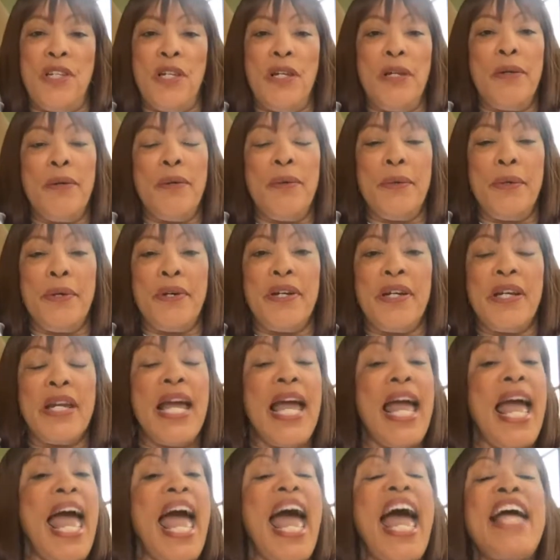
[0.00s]
the Lord
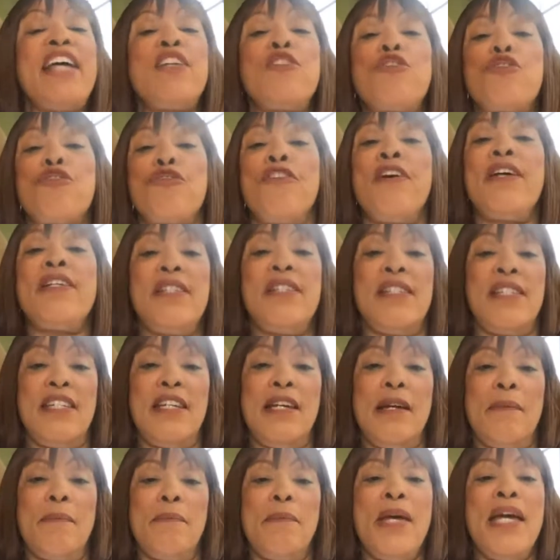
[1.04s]
and trust
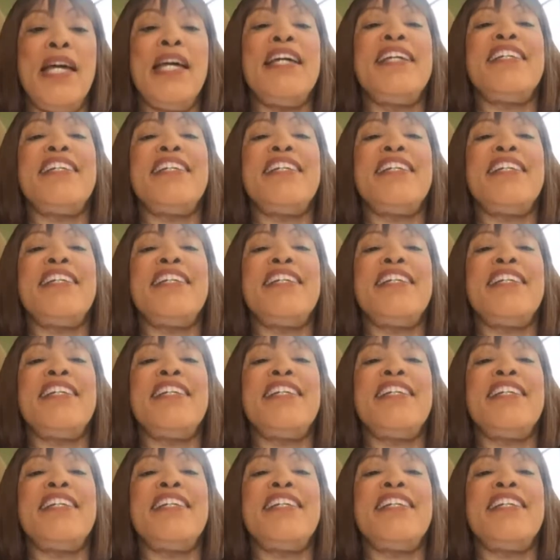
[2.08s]
Him,